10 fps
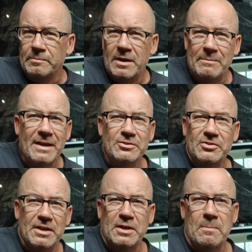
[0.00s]
It makes you
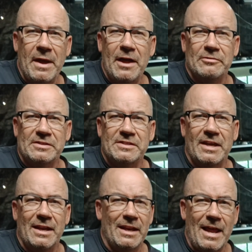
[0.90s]
think your battery's
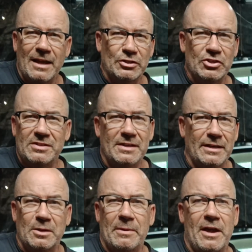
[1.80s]
dead. It acts just
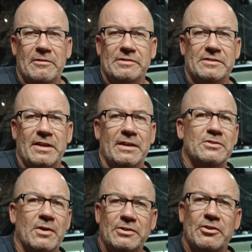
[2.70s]
like your battery's dead.
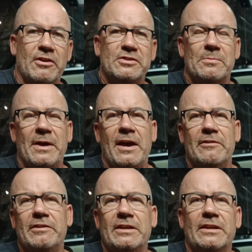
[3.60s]
So I charged the
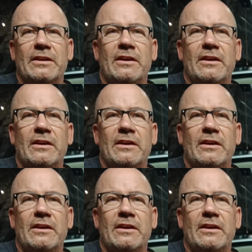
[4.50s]
battery and